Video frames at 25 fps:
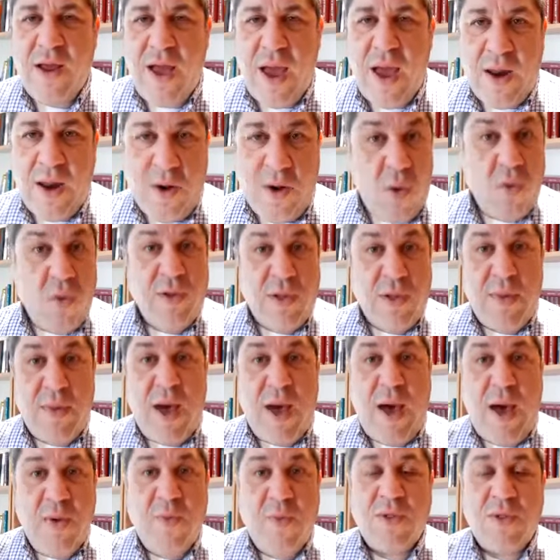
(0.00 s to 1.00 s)
and only
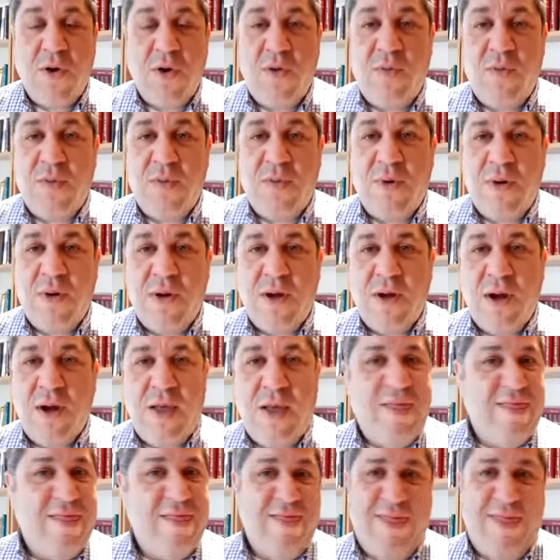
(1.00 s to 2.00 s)
mommy was home.
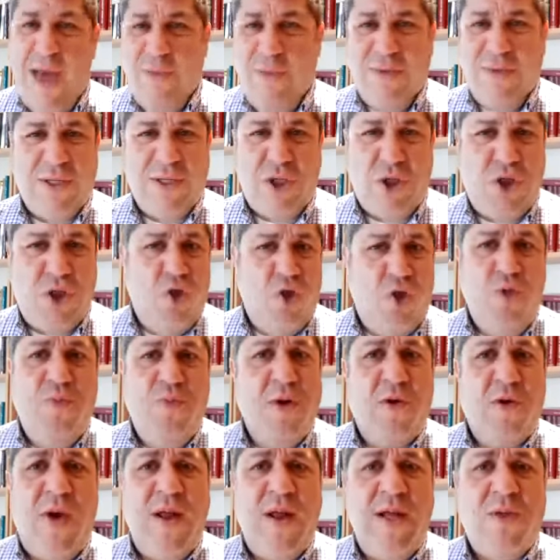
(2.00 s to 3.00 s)
That was super
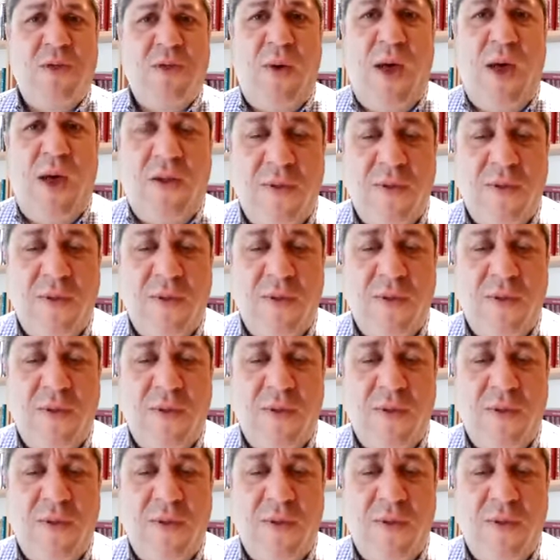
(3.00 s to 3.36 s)
great as well."